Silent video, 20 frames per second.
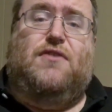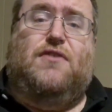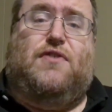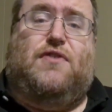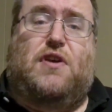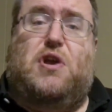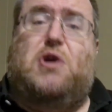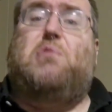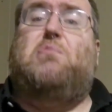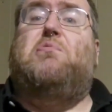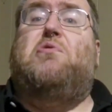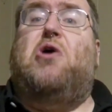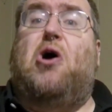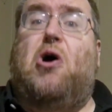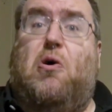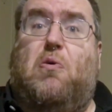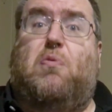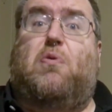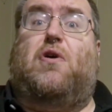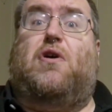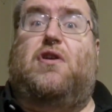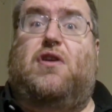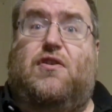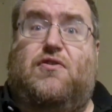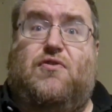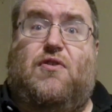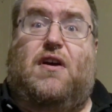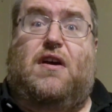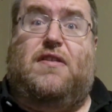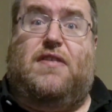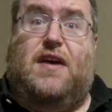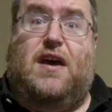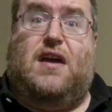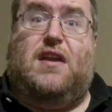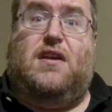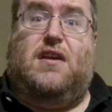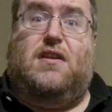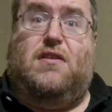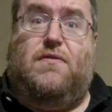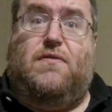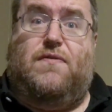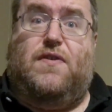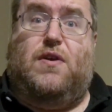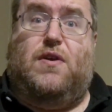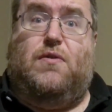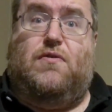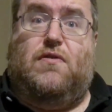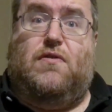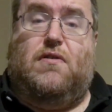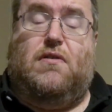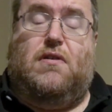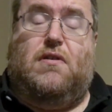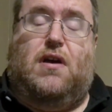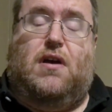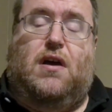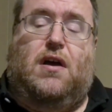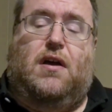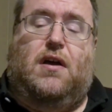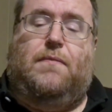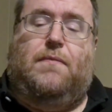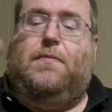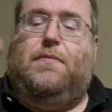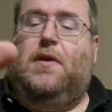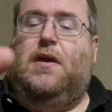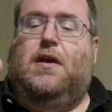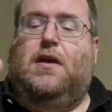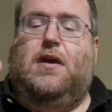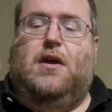So we're gonna try that in the future. But